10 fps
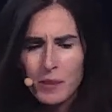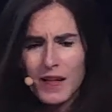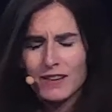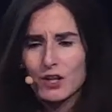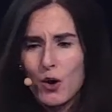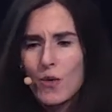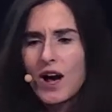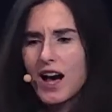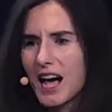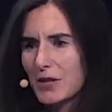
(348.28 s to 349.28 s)
And so,
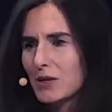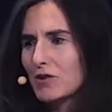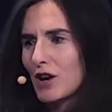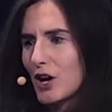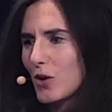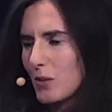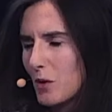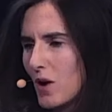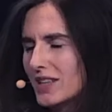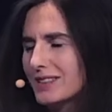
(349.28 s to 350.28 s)
as we grow and we
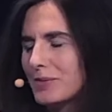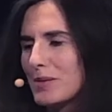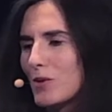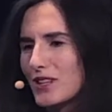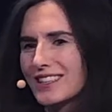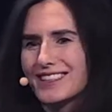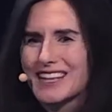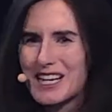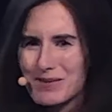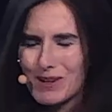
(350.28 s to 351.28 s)
want to be more
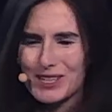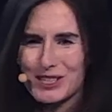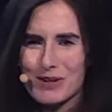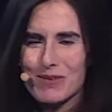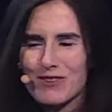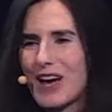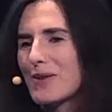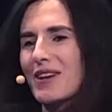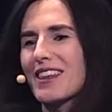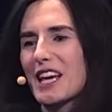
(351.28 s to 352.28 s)
sustainable in terms of how
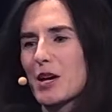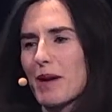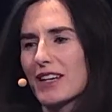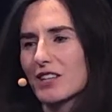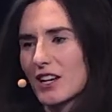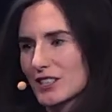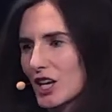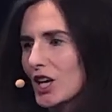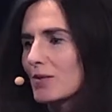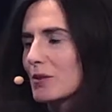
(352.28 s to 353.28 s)
we think about our
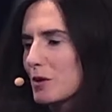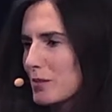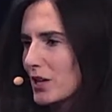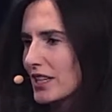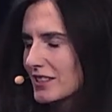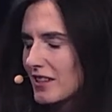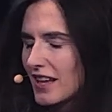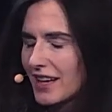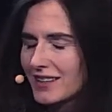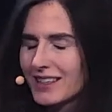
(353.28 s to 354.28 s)
time that we put into
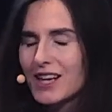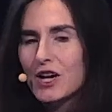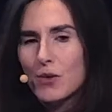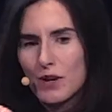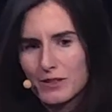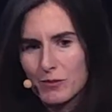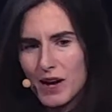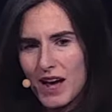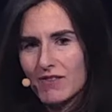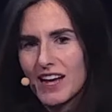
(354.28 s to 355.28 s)
things, we, we
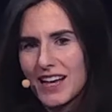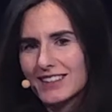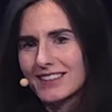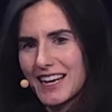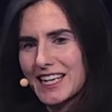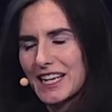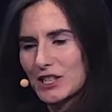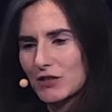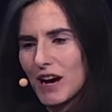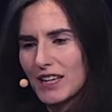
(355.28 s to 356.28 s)
have less daily
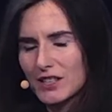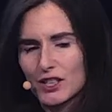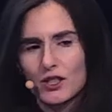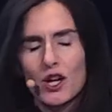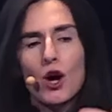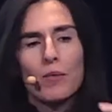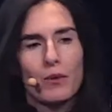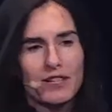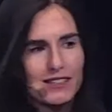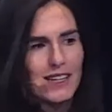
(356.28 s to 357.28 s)
interactions, but
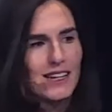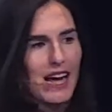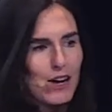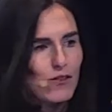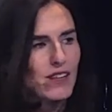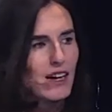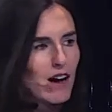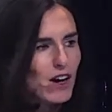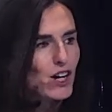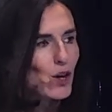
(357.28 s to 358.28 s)
we still allow for that
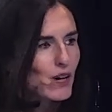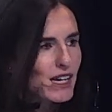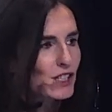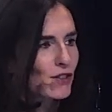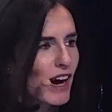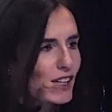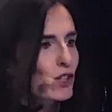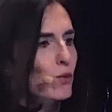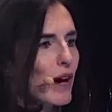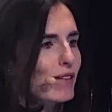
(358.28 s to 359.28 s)
ongoing
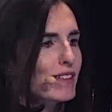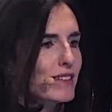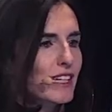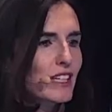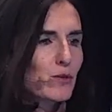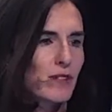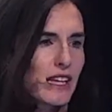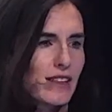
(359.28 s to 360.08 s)
interaction where it's needed within